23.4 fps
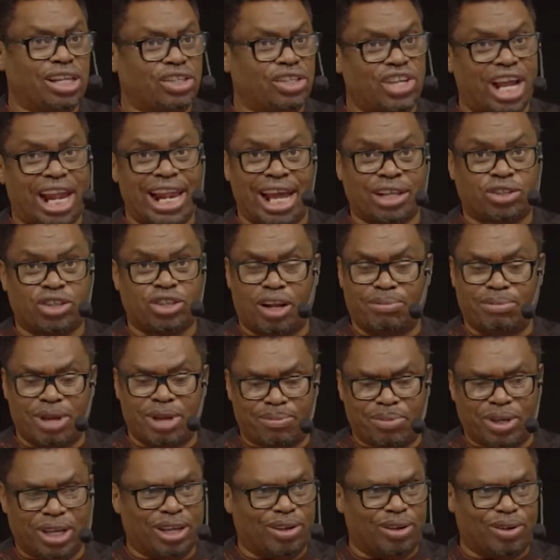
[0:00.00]
Initially, I thought
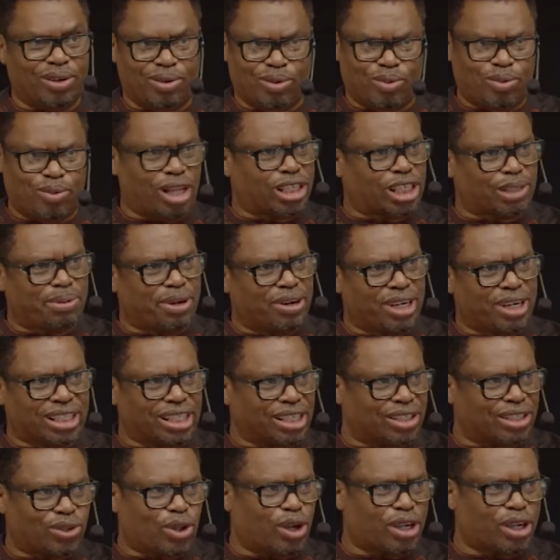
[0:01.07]
maybe what
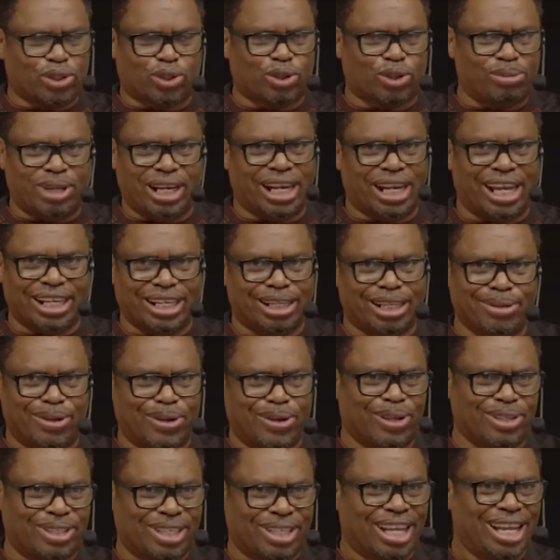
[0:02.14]
spirit is talking to me like
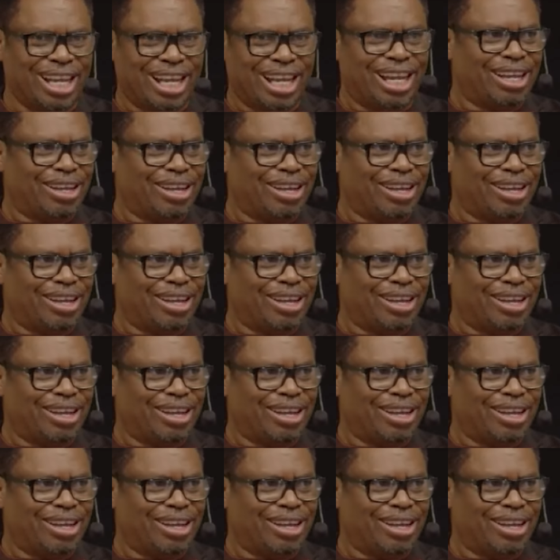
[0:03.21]
this because